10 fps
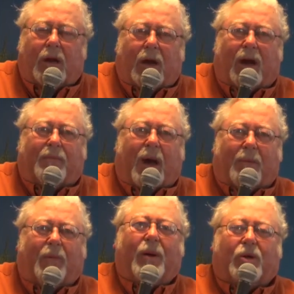I,
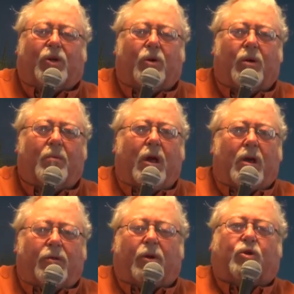I preached to them
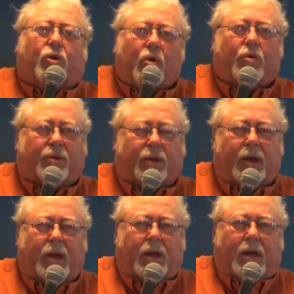the truth,